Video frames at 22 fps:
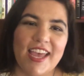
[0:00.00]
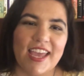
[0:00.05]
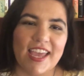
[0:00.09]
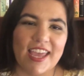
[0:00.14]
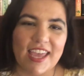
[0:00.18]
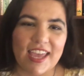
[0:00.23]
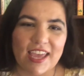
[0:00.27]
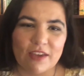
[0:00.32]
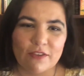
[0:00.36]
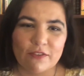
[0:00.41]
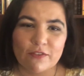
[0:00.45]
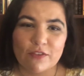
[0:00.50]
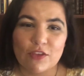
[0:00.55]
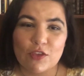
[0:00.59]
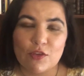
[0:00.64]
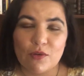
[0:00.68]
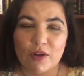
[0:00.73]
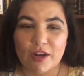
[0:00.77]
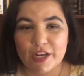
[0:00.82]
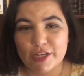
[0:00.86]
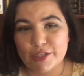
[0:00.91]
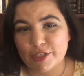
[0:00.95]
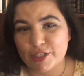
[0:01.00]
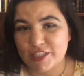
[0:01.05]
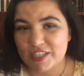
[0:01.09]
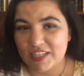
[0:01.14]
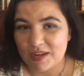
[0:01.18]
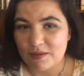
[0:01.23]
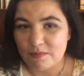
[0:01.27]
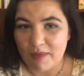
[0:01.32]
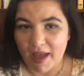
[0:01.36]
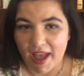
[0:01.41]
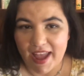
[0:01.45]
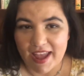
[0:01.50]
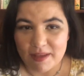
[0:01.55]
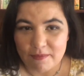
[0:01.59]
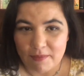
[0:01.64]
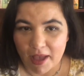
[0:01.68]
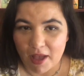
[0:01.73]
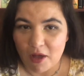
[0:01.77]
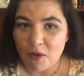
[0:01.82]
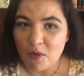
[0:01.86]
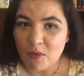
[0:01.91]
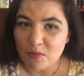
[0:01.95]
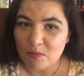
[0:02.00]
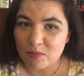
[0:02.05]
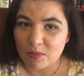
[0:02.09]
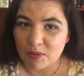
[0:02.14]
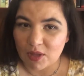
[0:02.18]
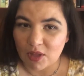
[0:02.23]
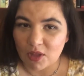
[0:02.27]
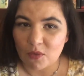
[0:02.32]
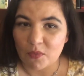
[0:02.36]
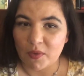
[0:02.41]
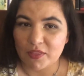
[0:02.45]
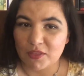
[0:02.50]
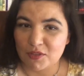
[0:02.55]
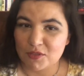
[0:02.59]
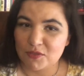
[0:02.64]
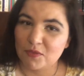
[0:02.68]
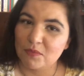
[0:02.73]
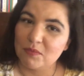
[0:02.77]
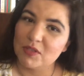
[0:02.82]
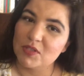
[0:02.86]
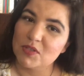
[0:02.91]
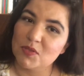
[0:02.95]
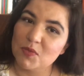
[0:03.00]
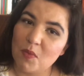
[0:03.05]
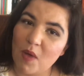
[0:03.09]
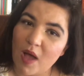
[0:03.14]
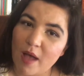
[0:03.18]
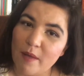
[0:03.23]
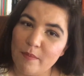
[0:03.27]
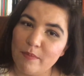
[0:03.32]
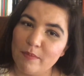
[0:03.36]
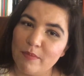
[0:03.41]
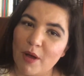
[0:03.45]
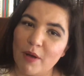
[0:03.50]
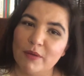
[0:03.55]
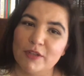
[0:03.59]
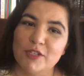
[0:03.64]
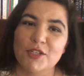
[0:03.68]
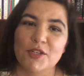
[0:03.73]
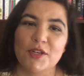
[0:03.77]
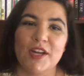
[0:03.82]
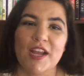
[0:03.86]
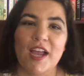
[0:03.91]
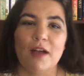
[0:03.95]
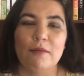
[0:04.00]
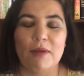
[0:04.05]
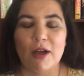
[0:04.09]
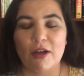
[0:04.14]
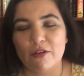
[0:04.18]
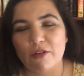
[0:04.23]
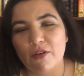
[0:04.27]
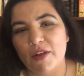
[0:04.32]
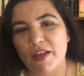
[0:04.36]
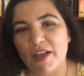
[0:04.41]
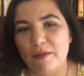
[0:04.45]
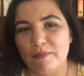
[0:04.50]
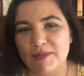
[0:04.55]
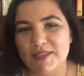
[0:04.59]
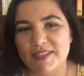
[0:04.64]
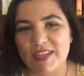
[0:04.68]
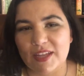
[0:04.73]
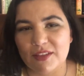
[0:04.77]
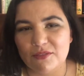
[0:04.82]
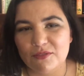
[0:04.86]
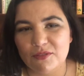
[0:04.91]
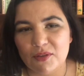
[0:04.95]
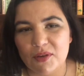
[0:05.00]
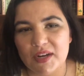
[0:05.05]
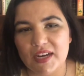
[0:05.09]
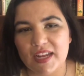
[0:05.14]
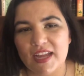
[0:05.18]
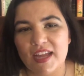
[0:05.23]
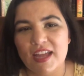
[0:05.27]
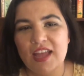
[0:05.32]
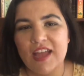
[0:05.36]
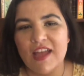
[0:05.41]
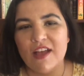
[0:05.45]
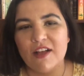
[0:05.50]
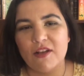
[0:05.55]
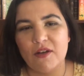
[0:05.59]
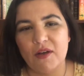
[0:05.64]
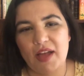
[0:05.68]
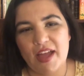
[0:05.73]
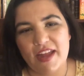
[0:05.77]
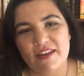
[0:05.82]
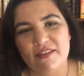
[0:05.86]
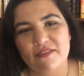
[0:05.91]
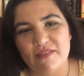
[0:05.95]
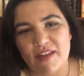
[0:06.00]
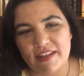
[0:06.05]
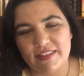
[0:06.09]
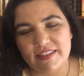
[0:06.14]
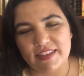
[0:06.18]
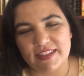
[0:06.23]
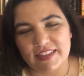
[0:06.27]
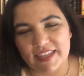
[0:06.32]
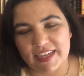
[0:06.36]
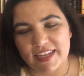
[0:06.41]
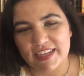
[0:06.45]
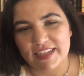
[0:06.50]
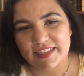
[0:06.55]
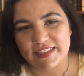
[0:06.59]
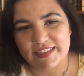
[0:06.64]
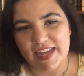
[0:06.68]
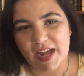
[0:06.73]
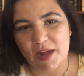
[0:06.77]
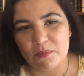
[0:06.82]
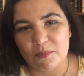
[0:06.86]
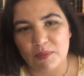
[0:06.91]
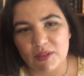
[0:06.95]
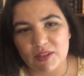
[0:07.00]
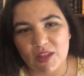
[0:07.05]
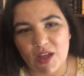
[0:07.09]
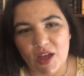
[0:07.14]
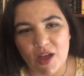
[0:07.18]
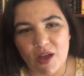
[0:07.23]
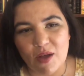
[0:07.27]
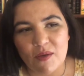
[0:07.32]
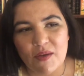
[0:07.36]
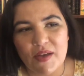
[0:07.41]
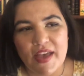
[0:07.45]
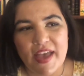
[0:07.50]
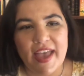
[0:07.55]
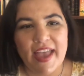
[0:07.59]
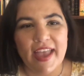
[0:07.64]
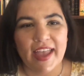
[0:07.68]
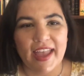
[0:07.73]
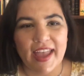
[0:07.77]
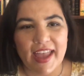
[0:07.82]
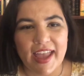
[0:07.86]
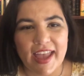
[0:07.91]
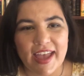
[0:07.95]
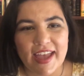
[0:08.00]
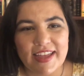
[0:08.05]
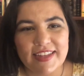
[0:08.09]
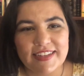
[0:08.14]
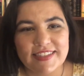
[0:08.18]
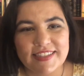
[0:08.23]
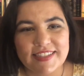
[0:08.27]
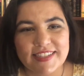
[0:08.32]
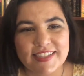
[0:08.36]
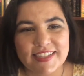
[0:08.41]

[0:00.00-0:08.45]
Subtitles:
If you are interested in buying my own book, Cuentos from the Swamp, Poetry About Growing Up in South Florida, go ahead and find the link down below. And